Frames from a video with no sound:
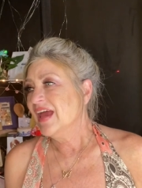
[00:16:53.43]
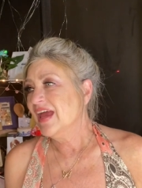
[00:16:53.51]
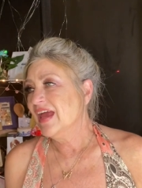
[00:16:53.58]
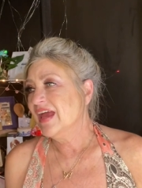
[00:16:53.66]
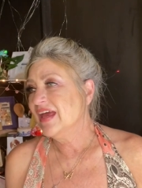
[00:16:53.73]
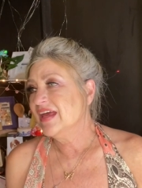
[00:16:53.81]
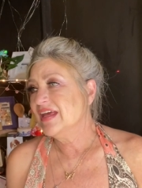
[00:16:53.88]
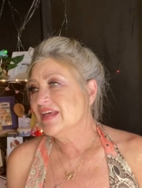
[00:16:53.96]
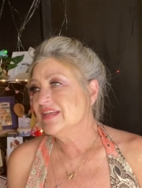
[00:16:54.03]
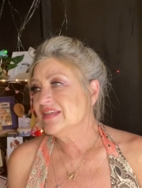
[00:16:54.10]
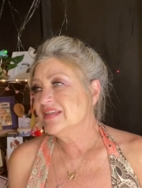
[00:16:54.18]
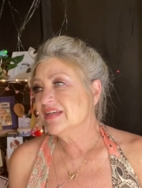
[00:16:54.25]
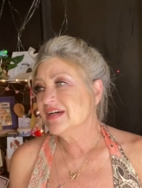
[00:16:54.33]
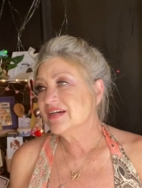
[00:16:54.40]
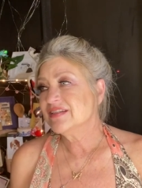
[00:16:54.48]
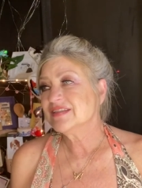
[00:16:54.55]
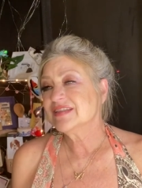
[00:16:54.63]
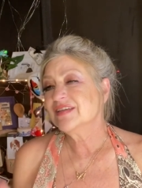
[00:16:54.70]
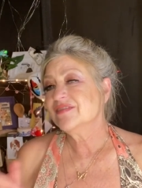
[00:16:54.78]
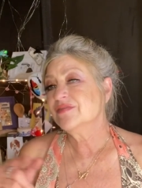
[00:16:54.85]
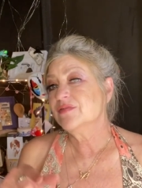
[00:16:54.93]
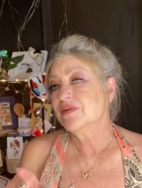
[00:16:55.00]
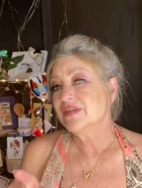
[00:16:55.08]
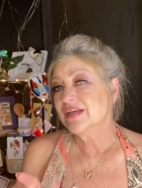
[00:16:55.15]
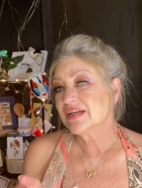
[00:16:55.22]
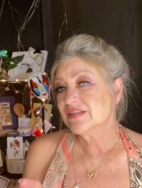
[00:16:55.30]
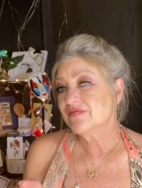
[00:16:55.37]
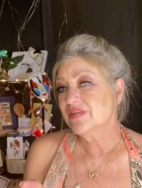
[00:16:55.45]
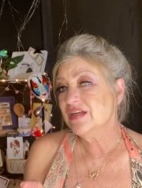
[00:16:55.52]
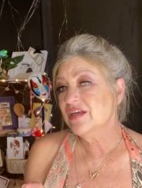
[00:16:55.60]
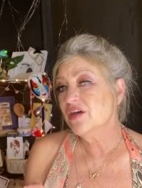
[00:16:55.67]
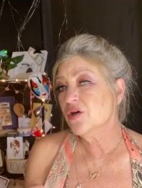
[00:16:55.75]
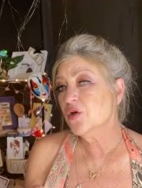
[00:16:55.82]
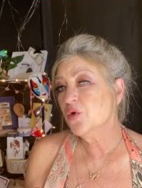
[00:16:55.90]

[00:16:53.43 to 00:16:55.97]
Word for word: And I'll see you on our next video.